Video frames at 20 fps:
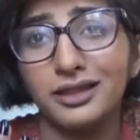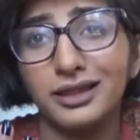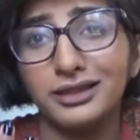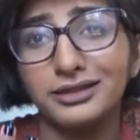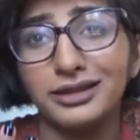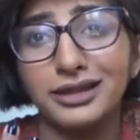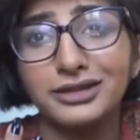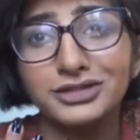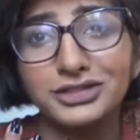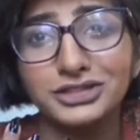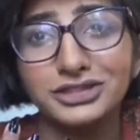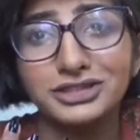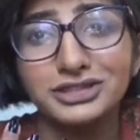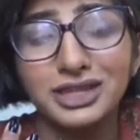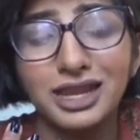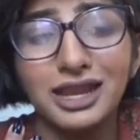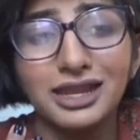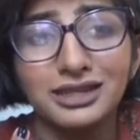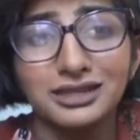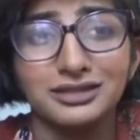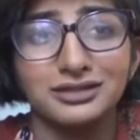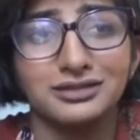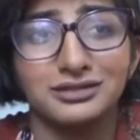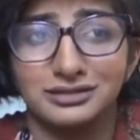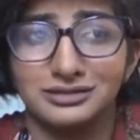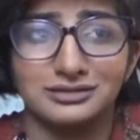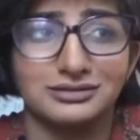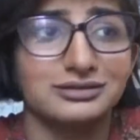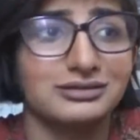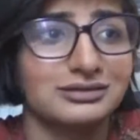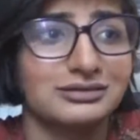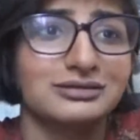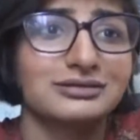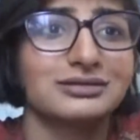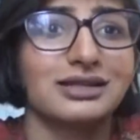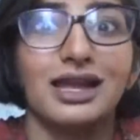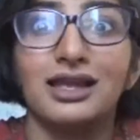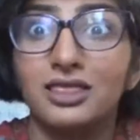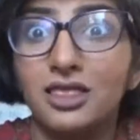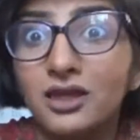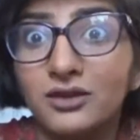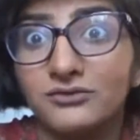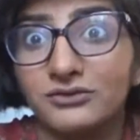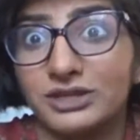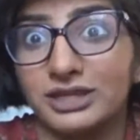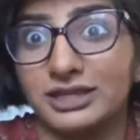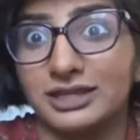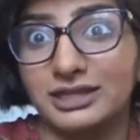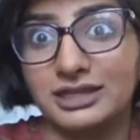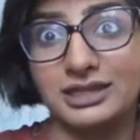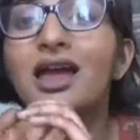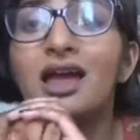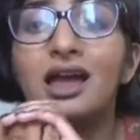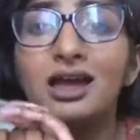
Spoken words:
and I loved it.